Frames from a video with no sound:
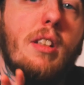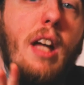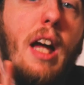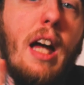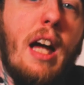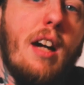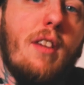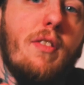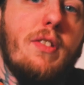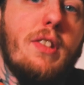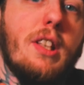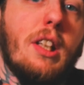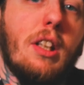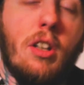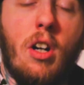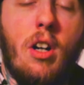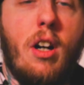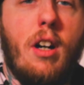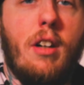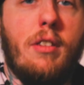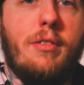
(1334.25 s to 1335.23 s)
have the
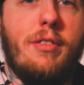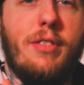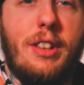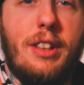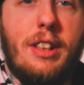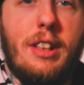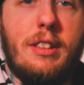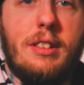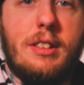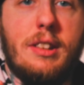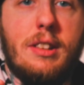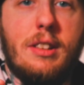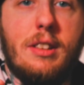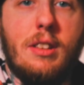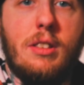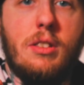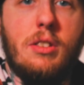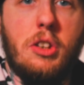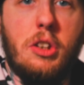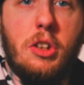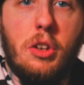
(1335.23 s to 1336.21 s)

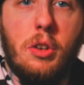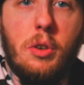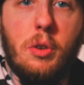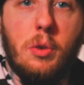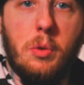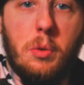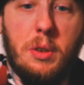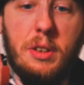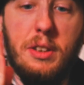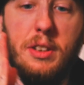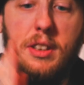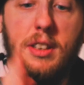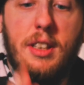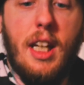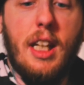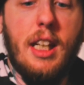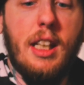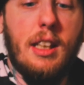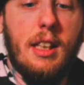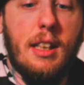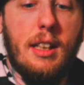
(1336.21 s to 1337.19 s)
confidence to
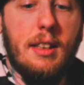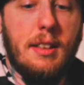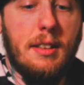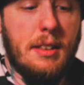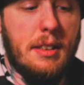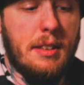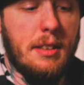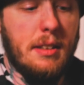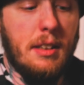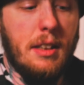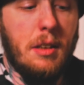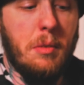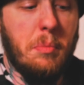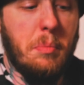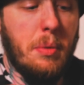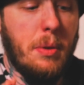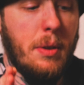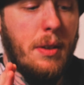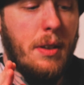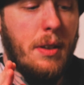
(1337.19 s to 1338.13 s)
take this leap